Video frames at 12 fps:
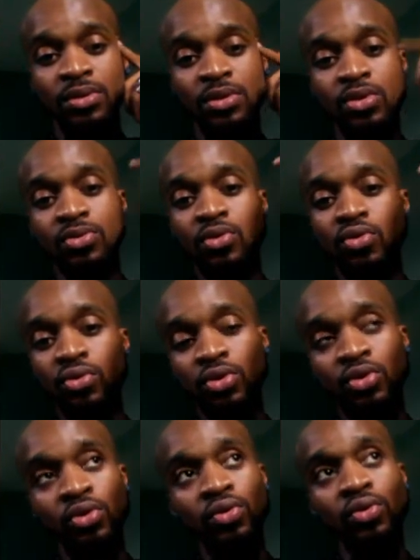You
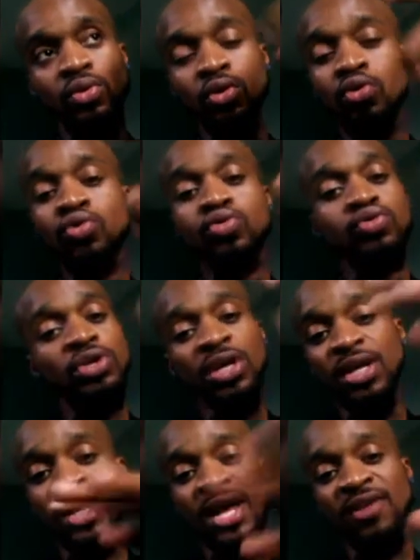you'll lose a
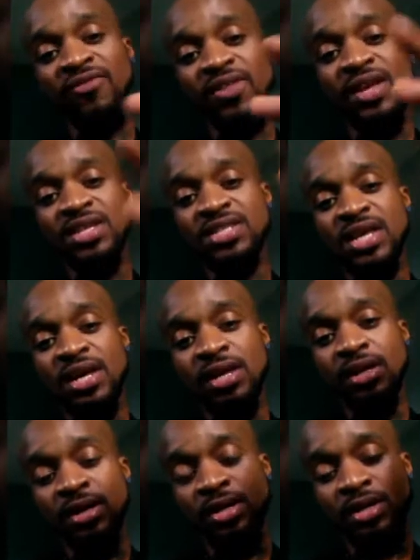lot of things
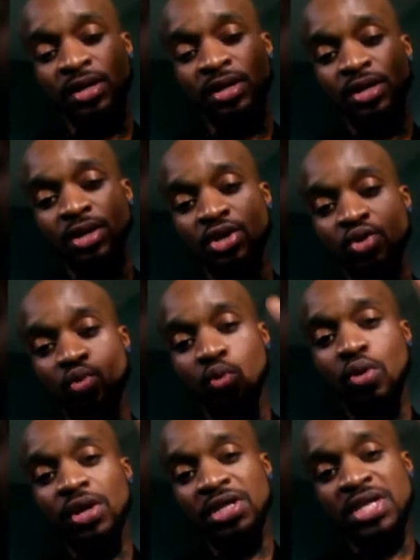that you
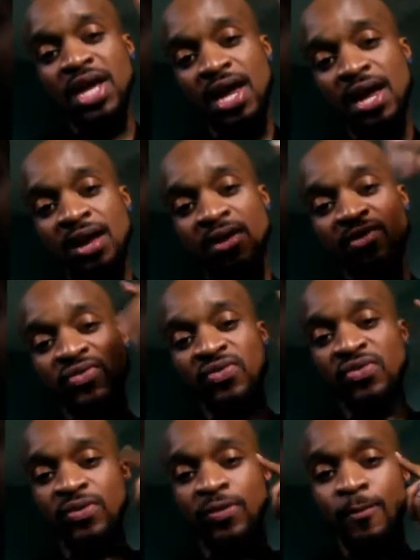wanted to have
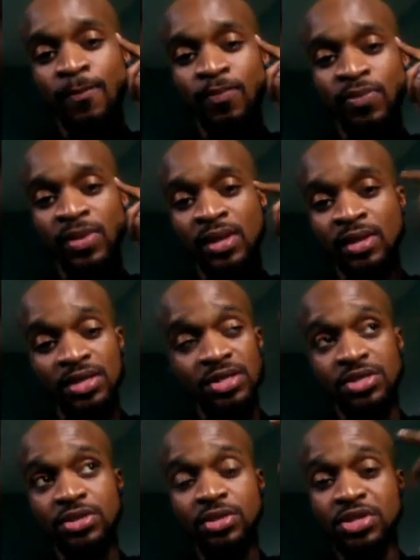
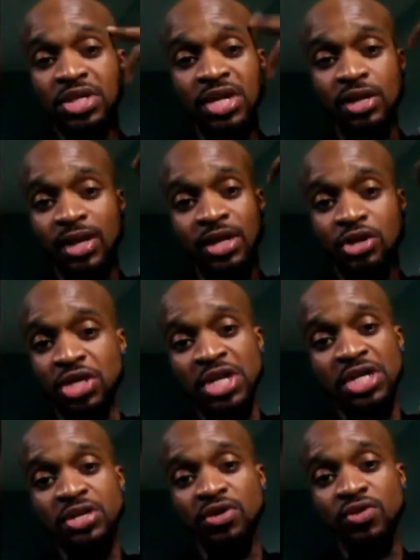because you're changing like you're
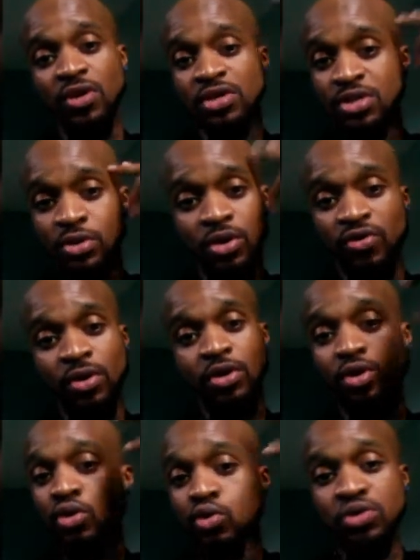changing your thoughts. So your thought
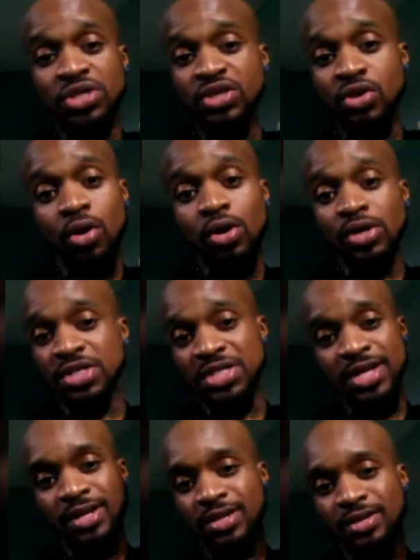you're losing thoughts
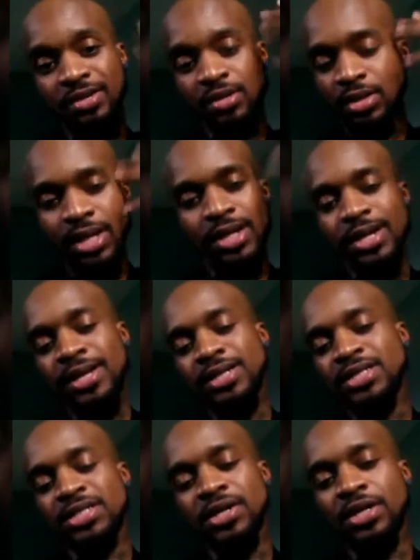that not not
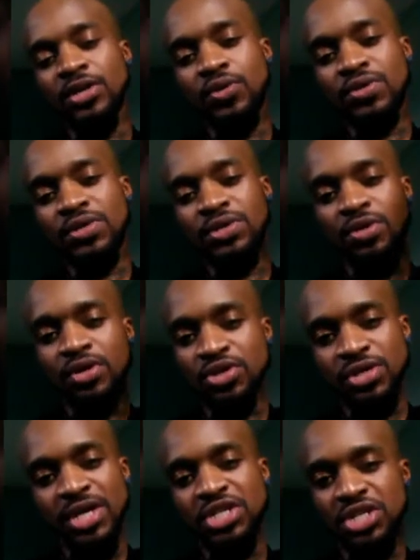necessarily losing thoughts.
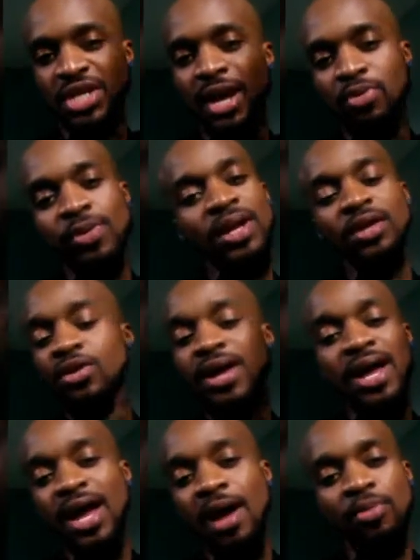You're not just operate you're
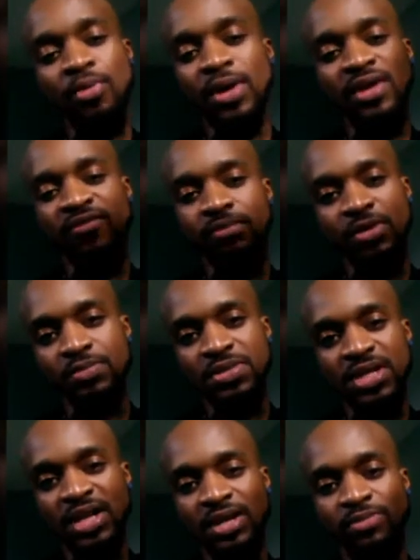not operating from them
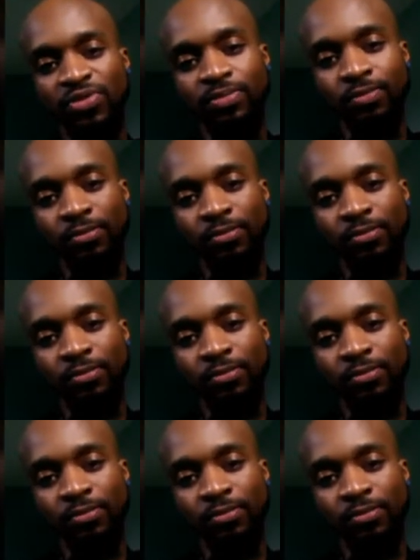same